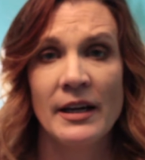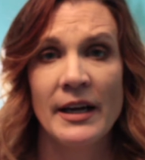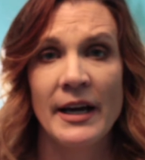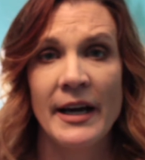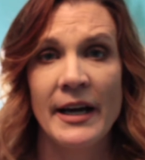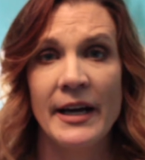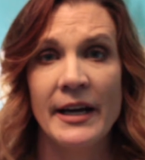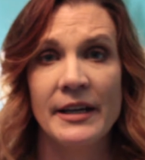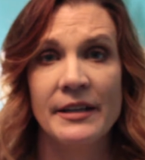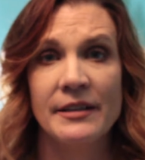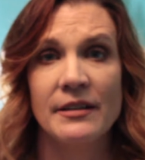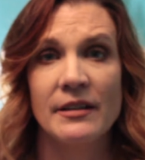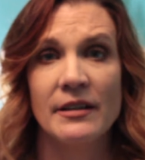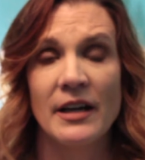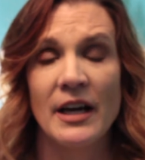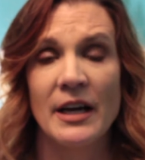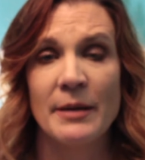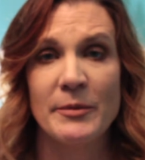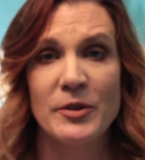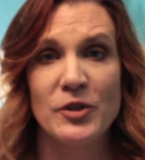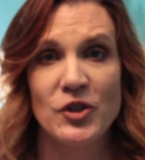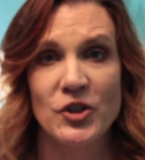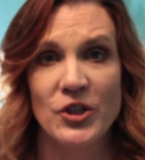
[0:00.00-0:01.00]
And
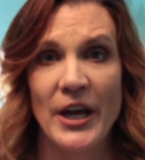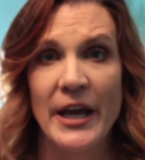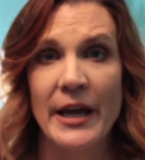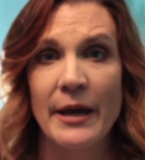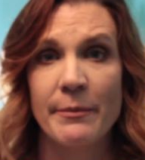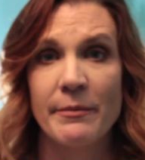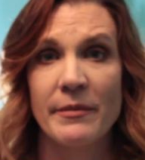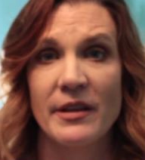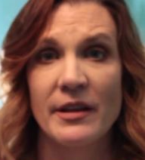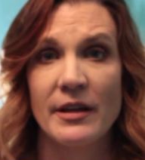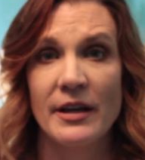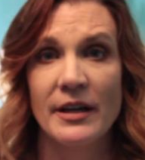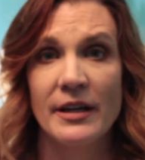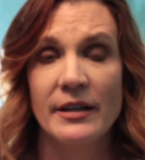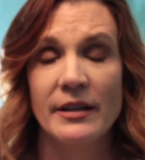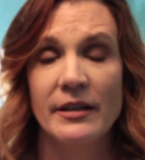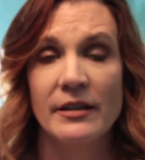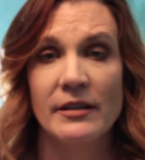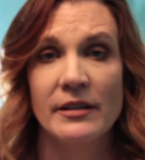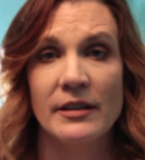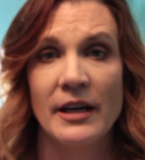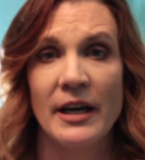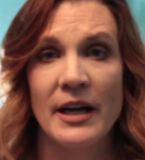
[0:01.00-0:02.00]
I'm ashamed that
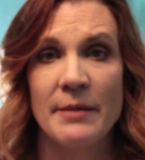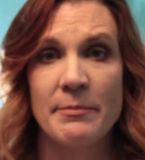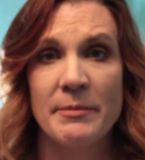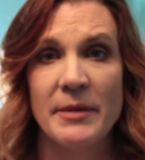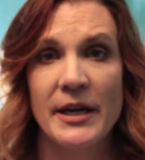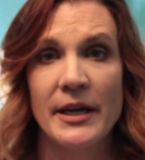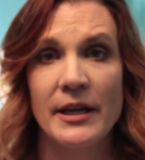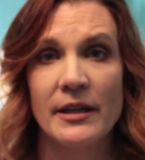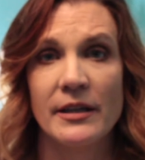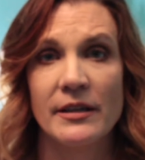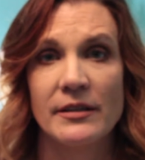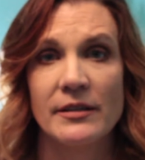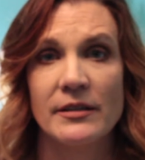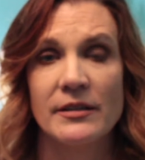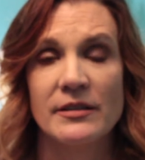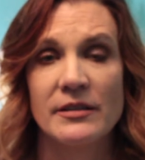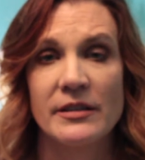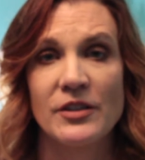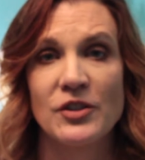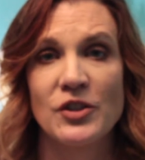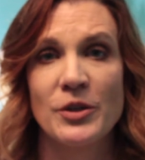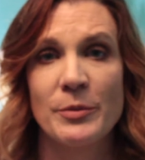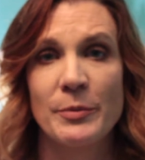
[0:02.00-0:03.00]
I make
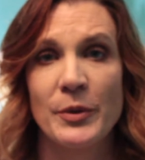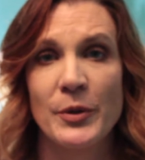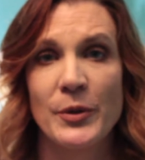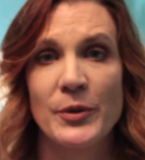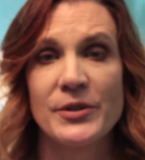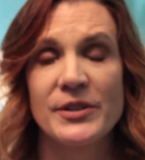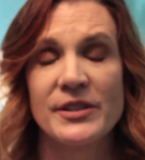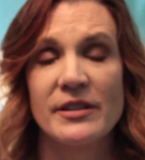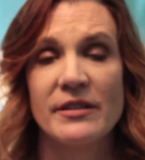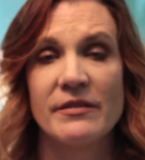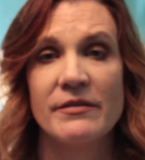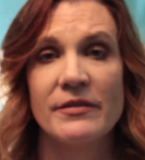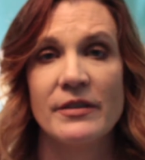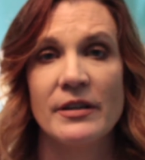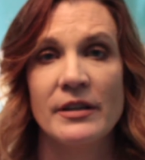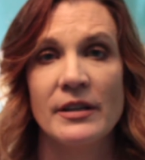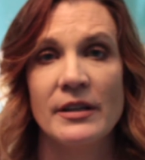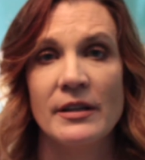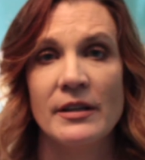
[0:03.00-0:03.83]
such impulsive